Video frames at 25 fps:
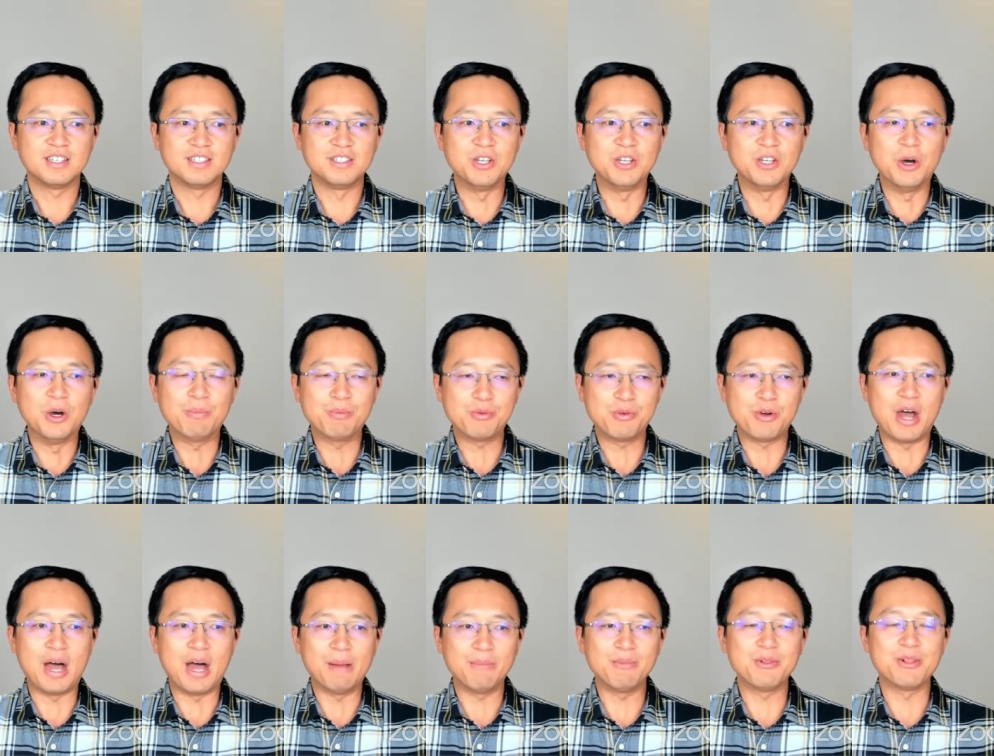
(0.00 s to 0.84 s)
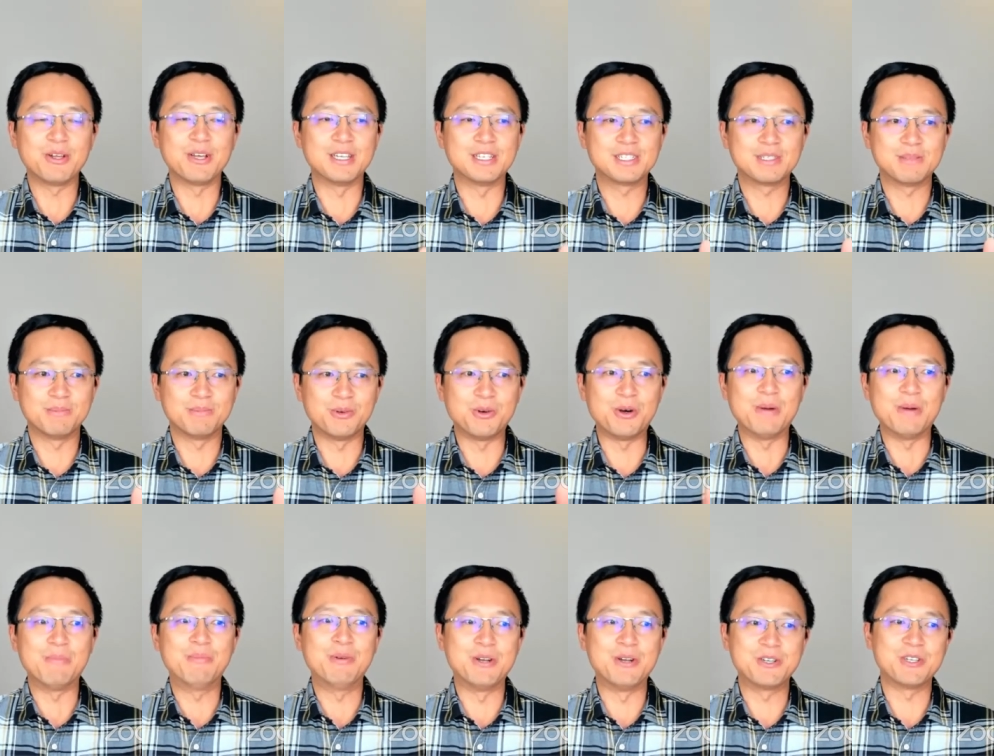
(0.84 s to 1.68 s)
no problem is
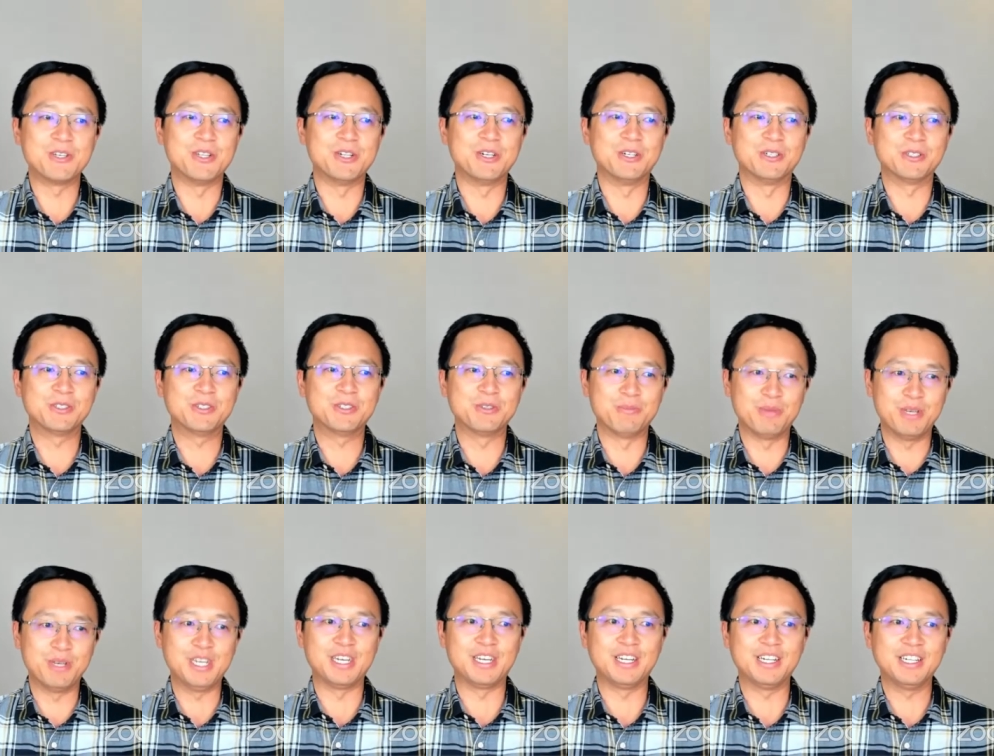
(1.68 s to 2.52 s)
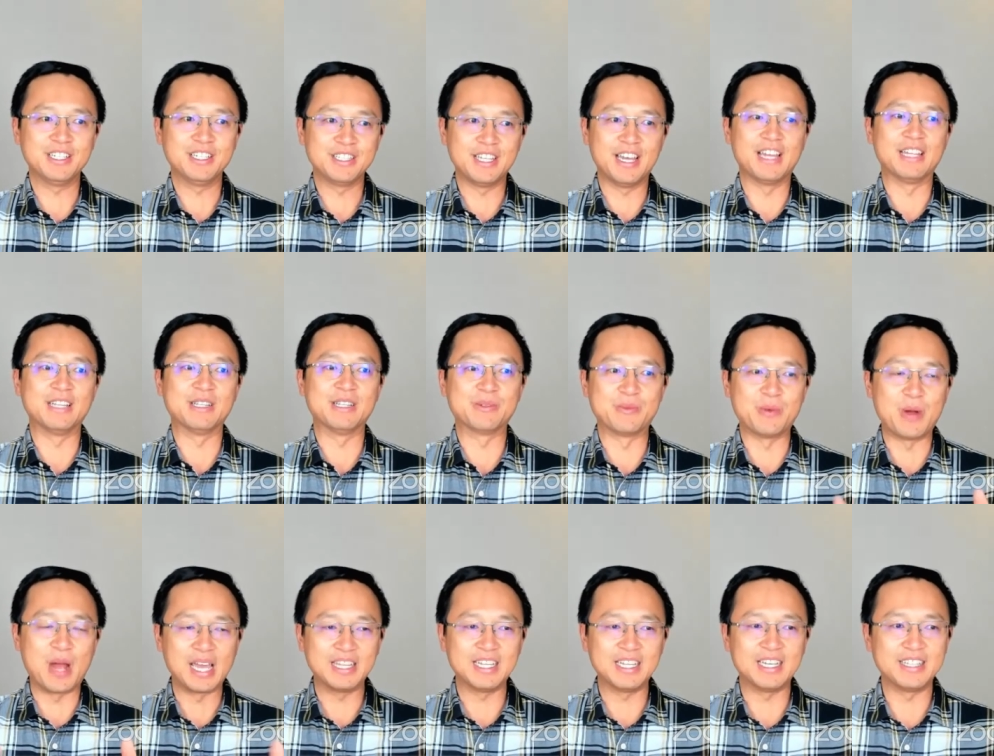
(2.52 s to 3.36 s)
more personal to me than
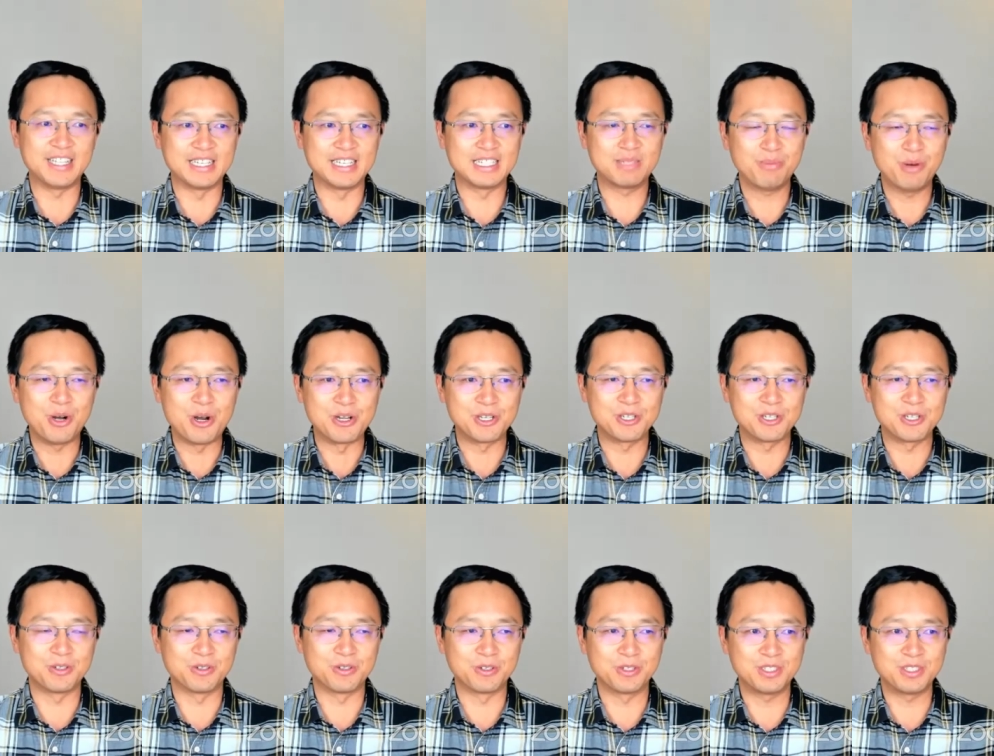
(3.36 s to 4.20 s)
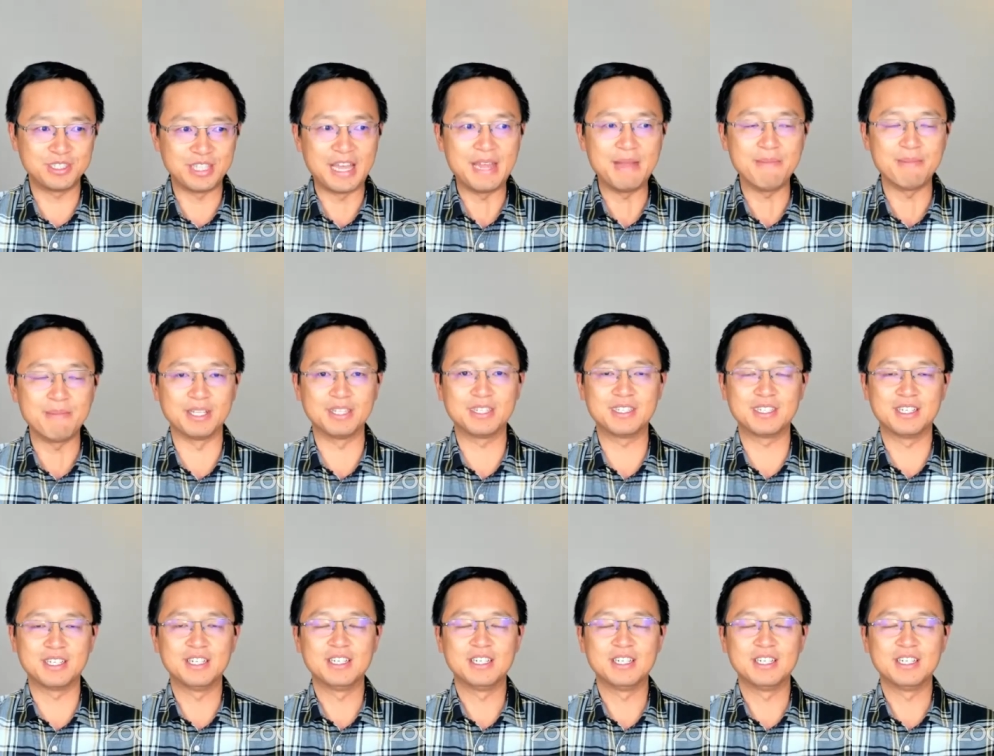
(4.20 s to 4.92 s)
writing this personal statement.